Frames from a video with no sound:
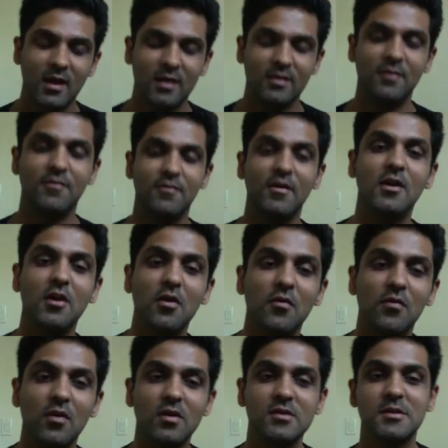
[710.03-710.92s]
The video
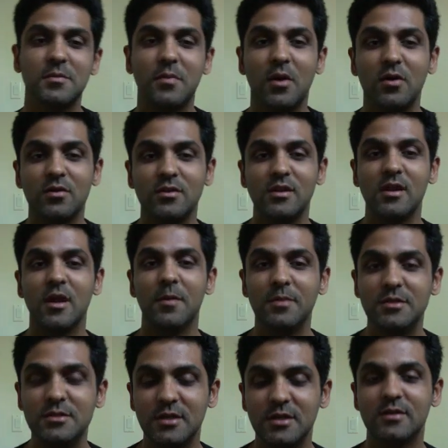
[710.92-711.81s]
was about the
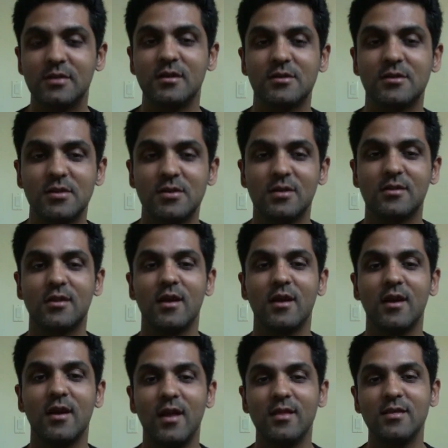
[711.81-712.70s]
Abhijit
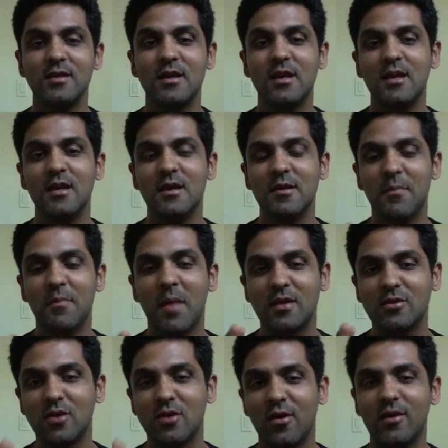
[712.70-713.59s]
Nakshatra and the
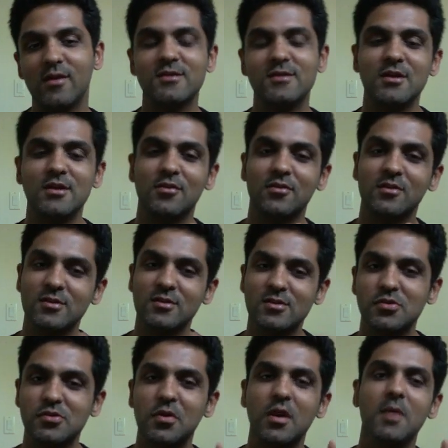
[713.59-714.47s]
mythology or the
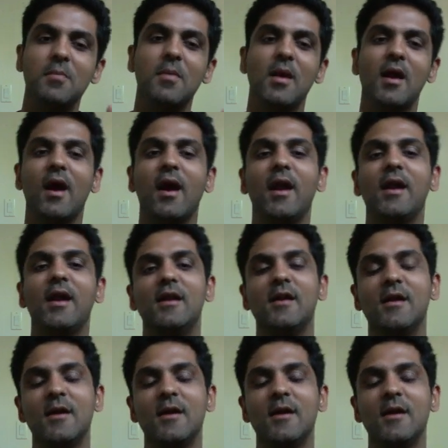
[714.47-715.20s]
story behind